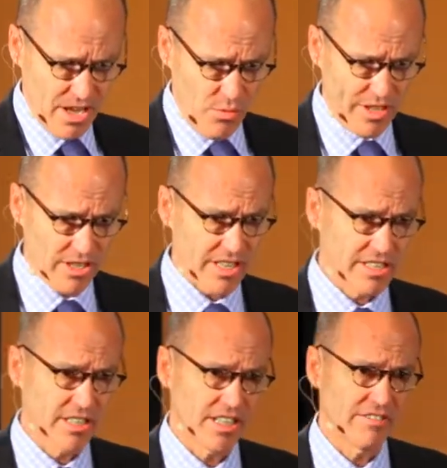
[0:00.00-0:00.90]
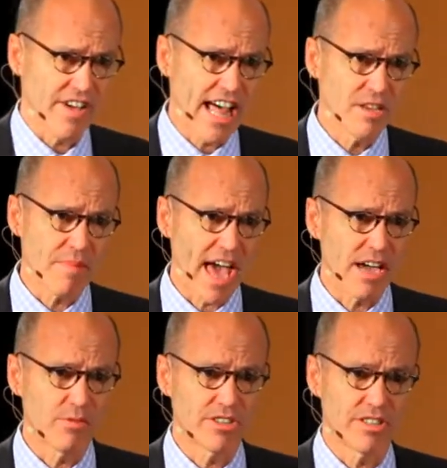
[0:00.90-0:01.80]
We look at Silicon Valley
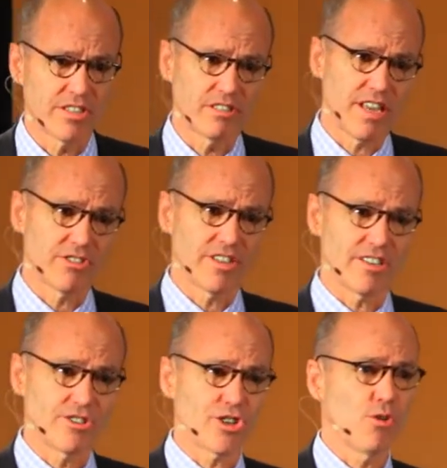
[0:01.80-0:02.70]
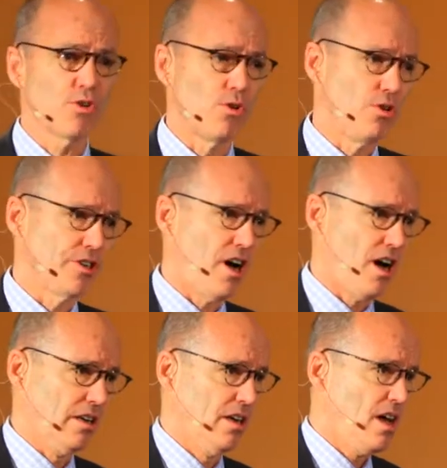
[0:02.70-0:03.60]
Bank, which is essentially a chokehold
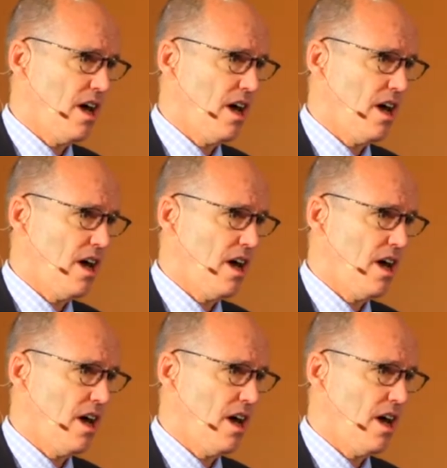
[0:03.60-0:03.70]
on